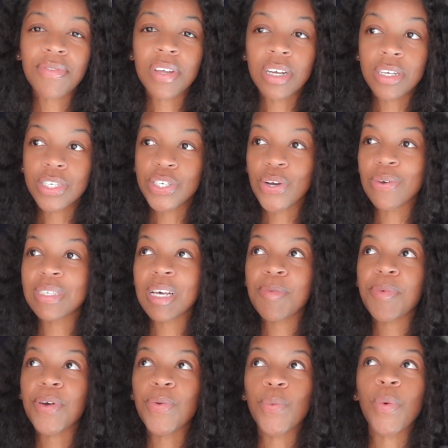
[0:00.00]
and it shows
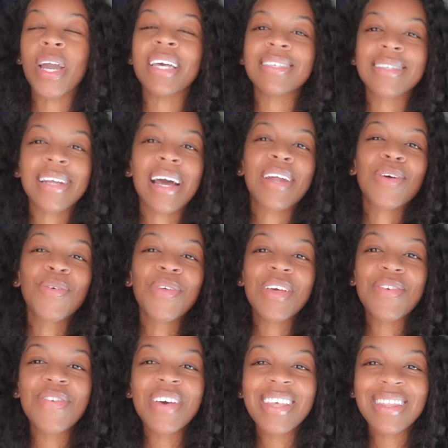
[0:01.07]
up in ways that I don't
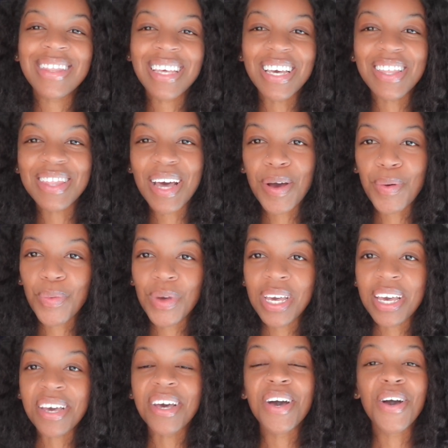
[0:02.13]
even think that
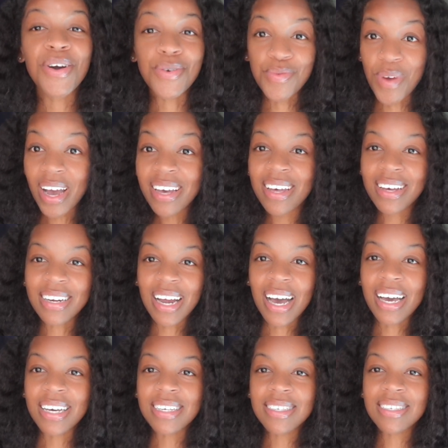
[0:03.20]
we
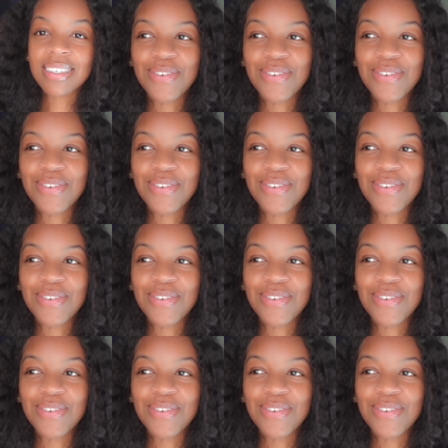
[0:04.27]
recognize.